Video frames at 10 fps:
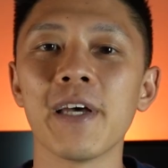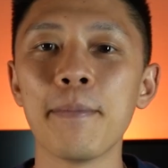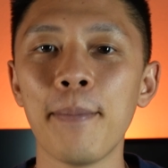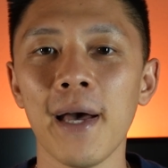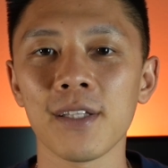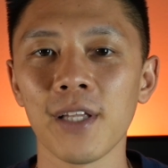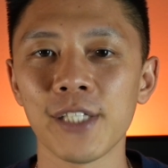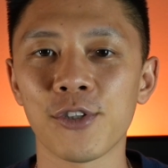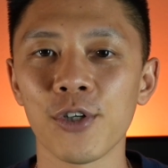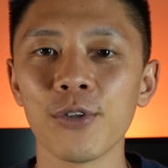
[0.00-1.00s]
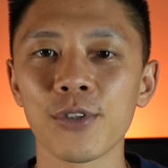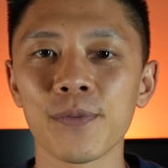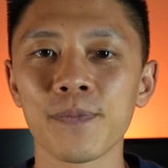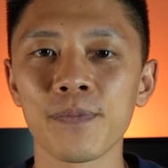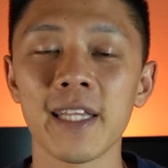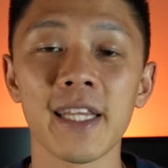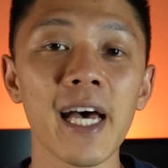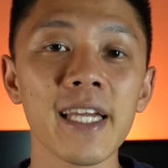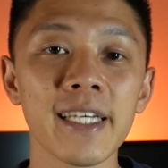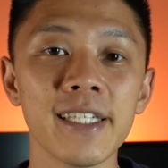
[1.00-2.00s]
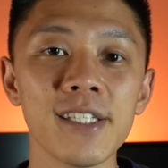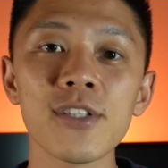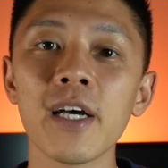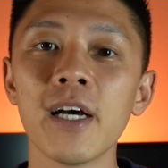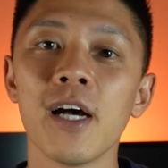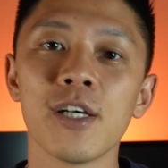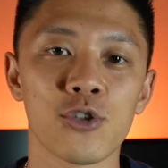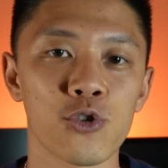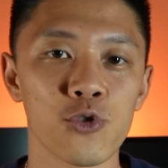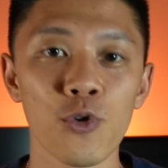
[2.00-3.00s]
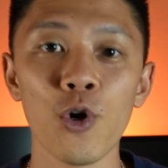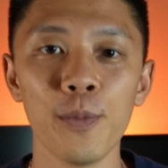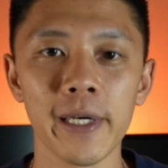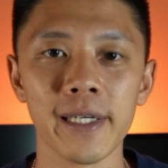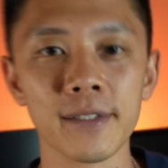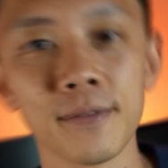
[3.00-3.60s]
impact light shows, and that is strobing.